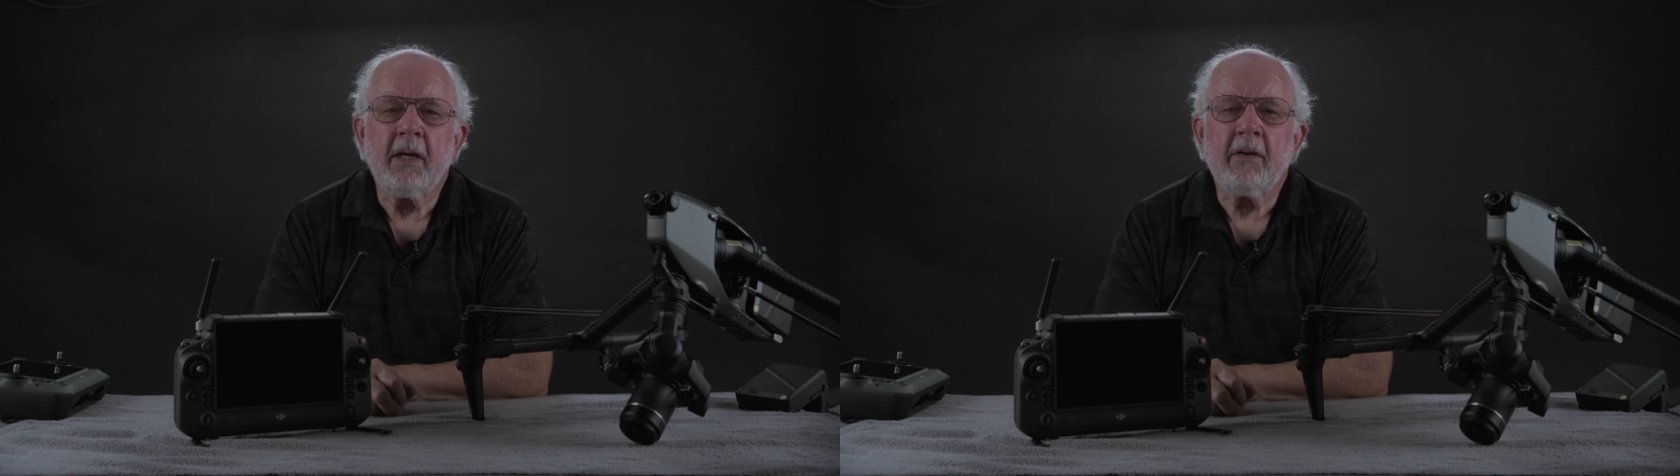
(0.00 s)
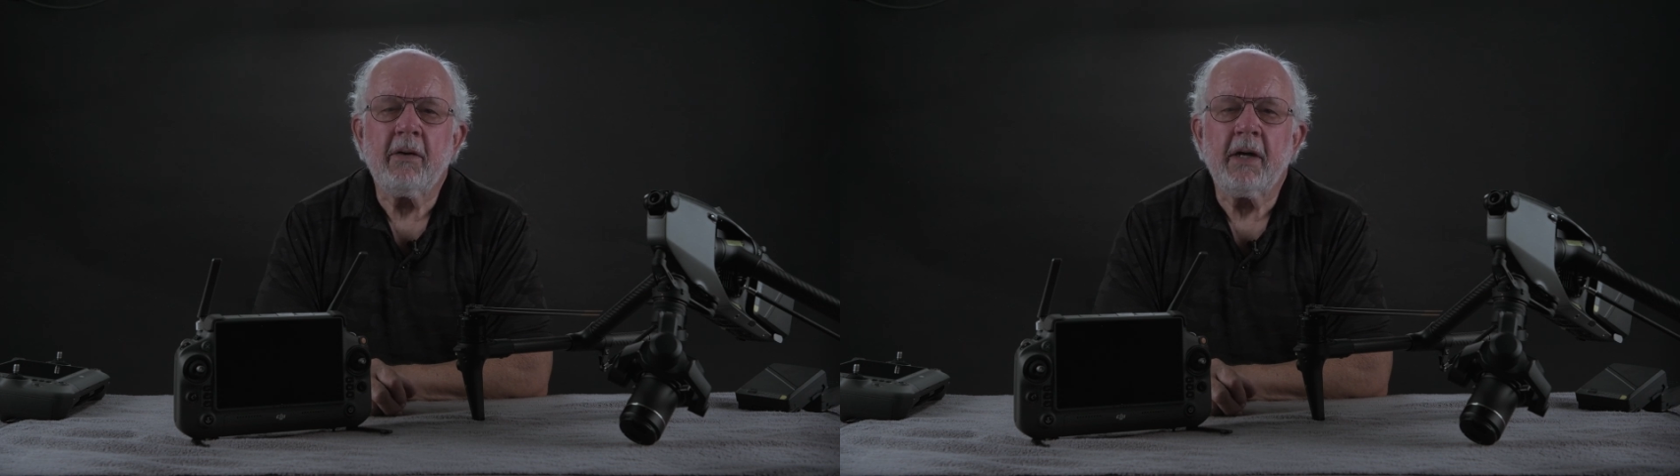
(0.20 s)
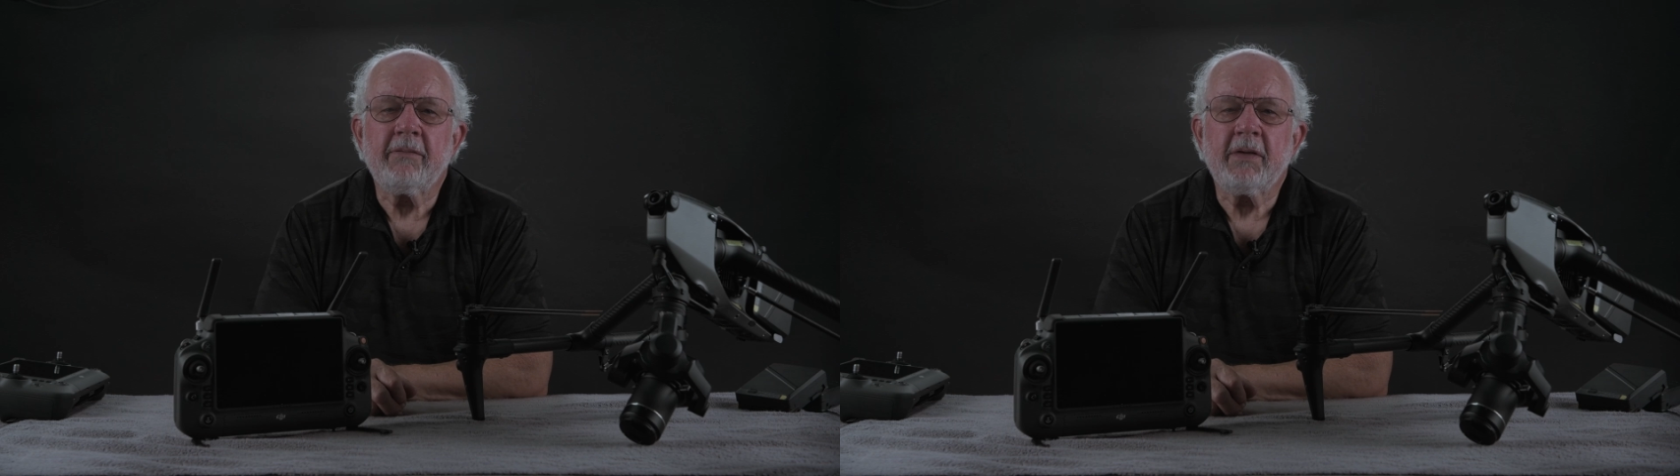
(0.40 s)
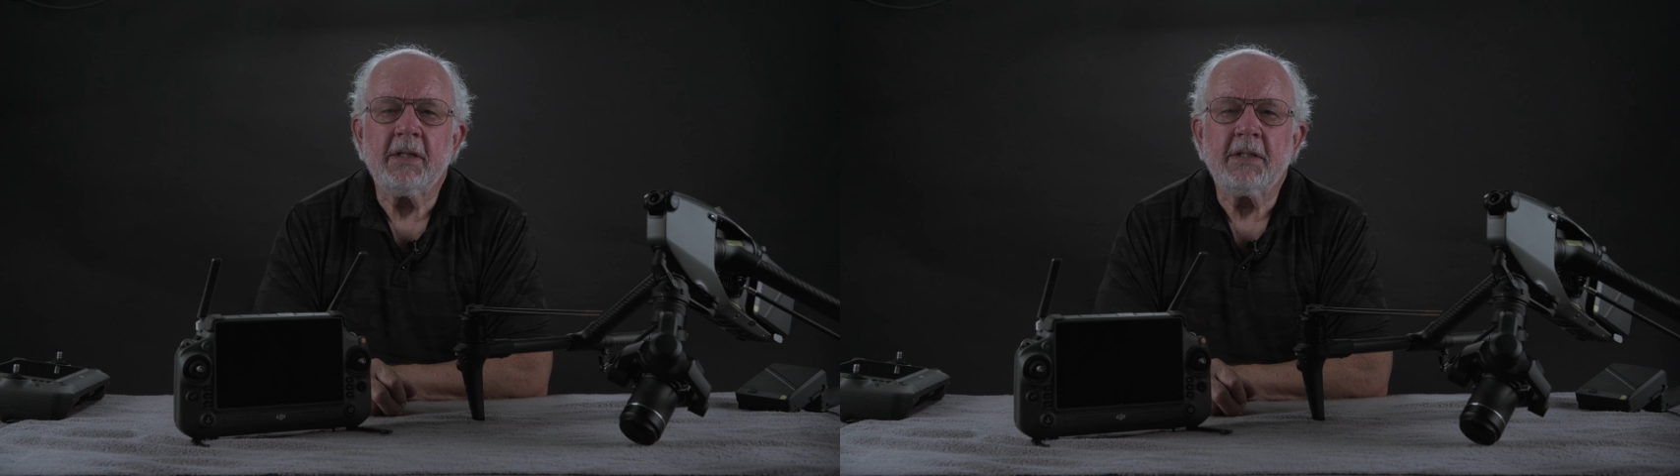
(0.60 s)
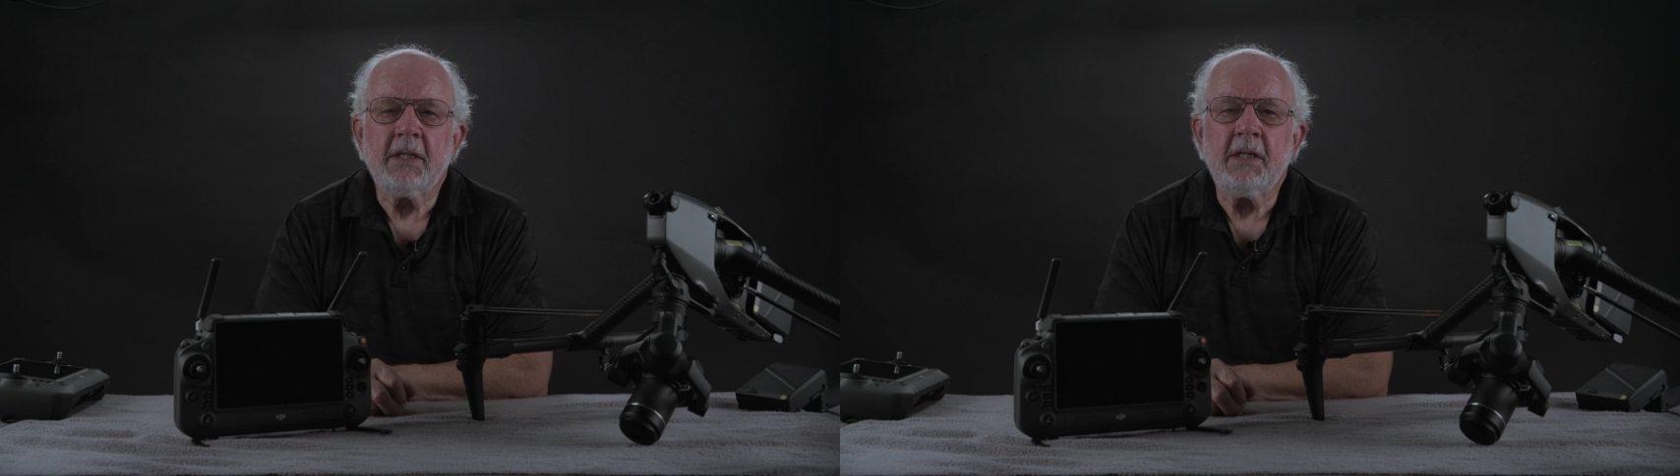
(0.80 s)
aircraft
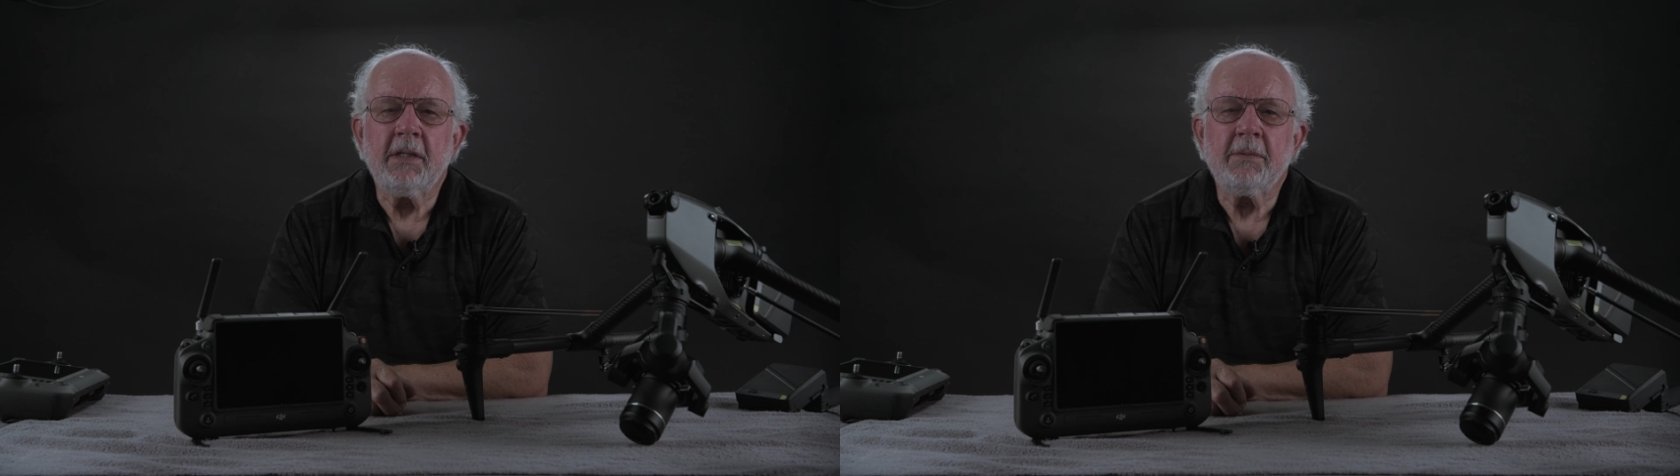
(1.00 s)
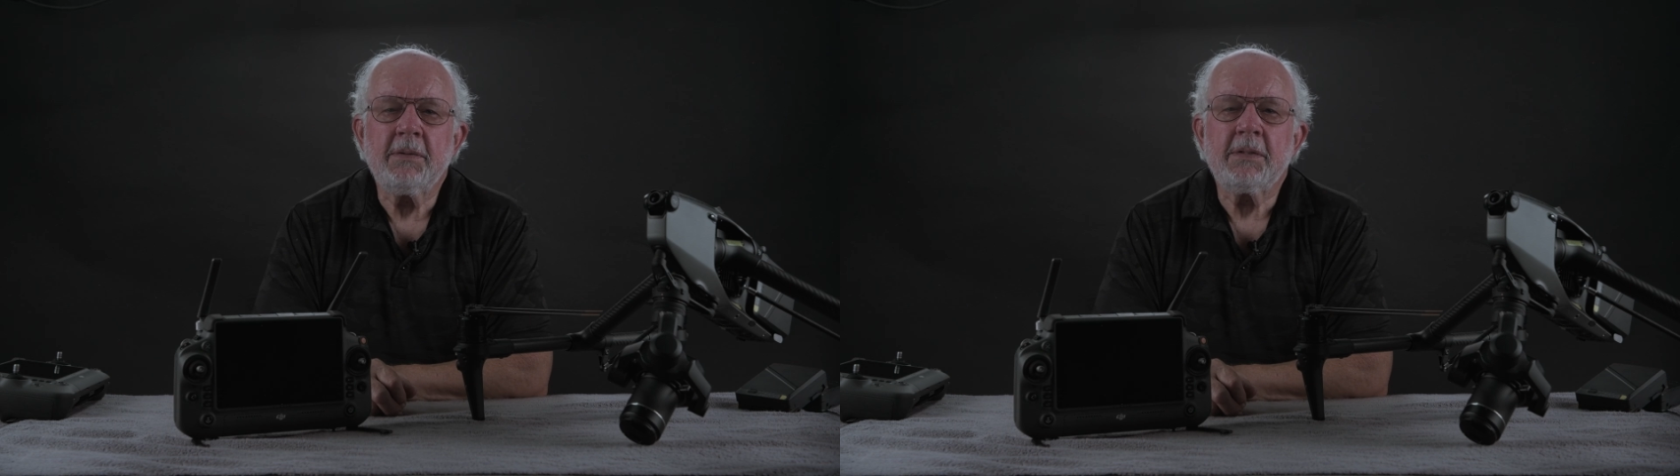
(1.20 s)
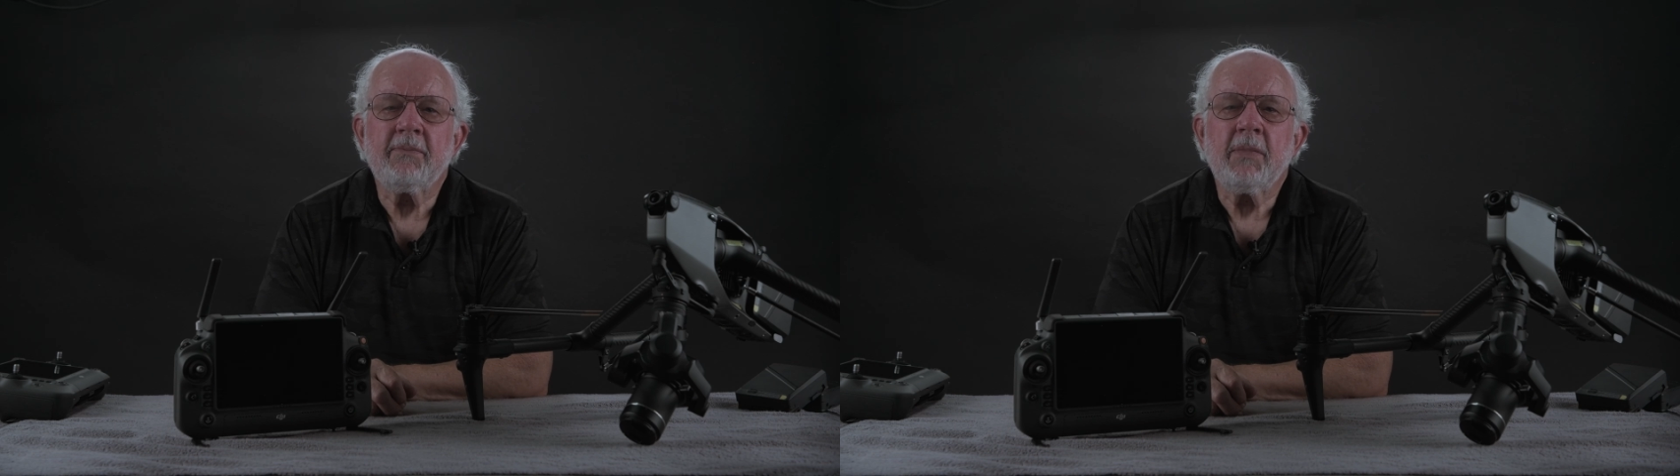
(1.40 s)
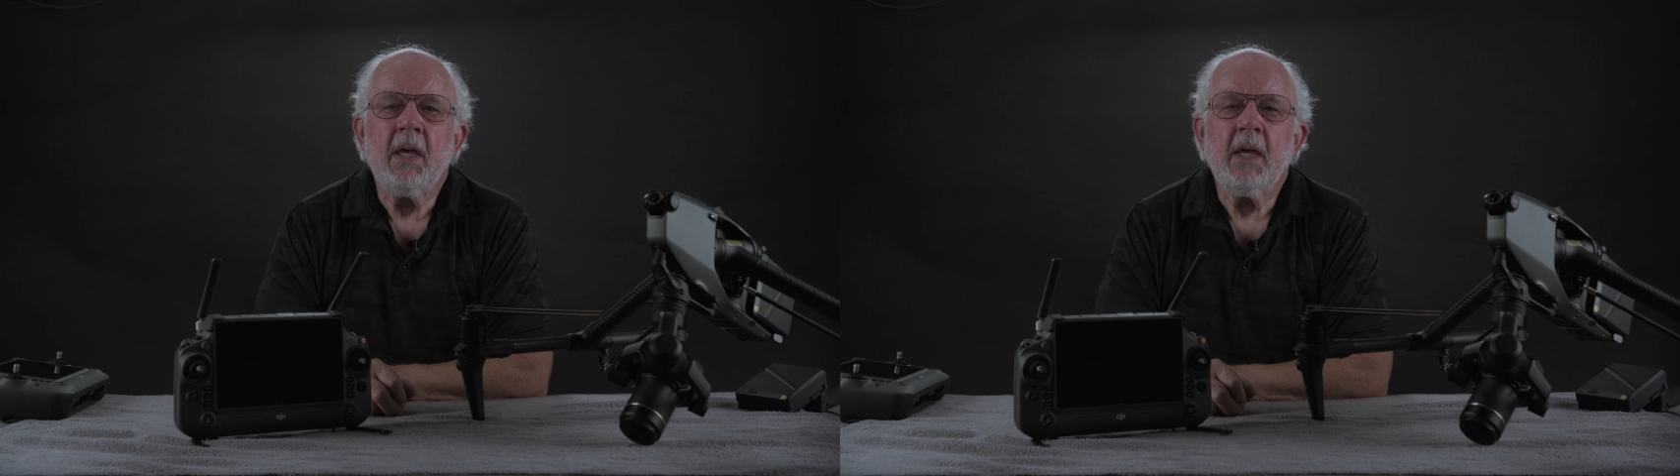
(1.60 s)
continues,